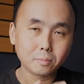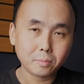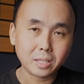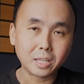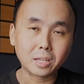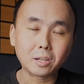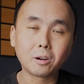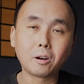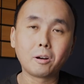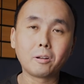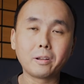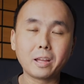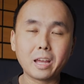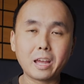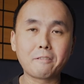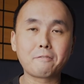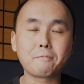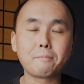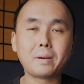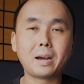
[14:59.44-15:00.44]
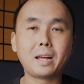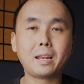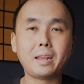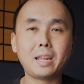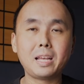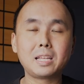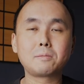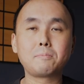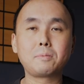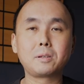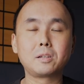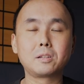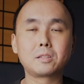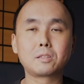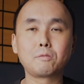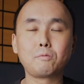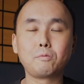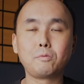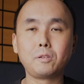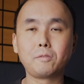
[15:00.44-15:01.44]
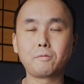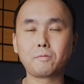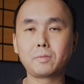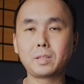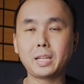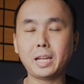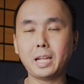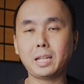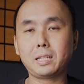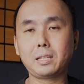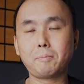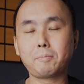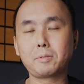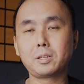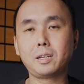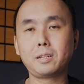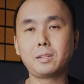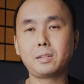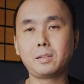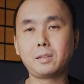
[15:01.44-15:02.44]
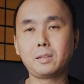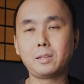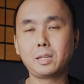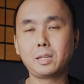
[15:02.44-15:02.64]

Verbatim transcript: Nikon f mount lens because with that adapter and the